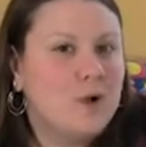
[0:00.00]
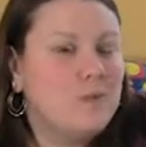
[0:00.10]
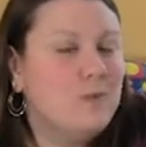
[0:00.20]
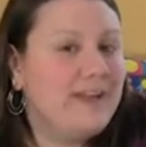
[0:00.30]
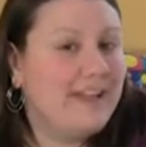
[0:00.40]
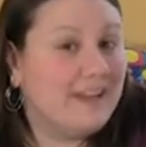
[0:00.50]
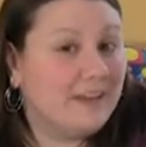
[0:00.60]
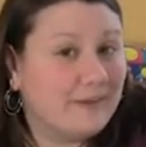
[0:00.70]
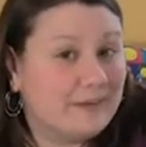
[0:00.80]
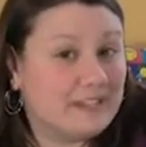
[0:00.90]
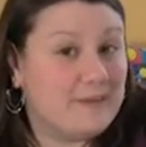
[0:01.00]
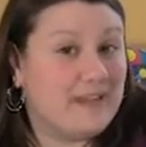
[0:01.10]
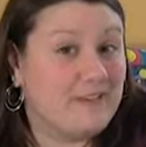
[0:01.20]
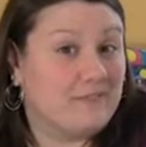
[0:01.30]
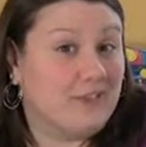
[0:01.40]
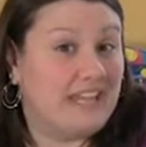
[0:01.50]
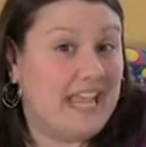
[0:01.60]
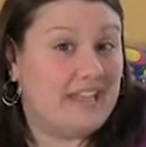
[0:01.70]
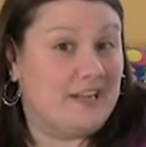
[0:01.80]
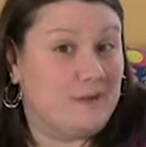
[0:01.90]
We are going to make a
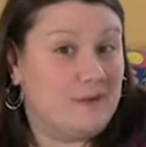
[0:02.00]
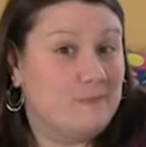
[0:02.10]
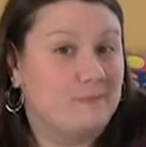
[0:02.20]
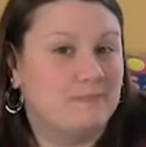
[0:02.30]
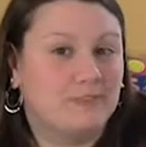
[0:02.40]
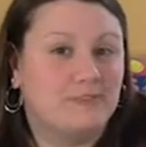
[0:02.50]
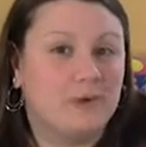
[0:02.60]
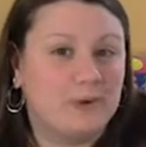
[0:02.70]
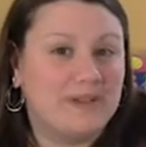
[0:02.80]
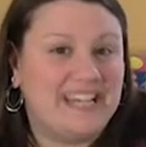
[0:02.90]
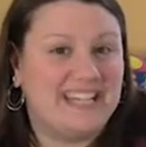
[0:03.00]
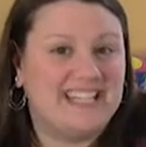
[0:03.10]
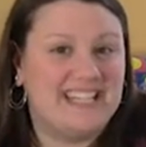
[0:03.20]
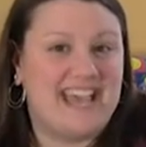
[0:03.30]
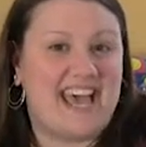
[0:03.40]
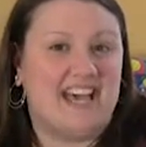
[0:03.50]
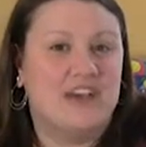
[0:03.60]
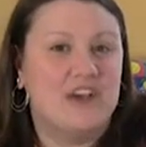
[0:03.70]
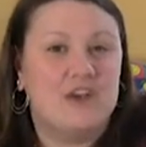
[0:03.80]
volcano, but before we get to that,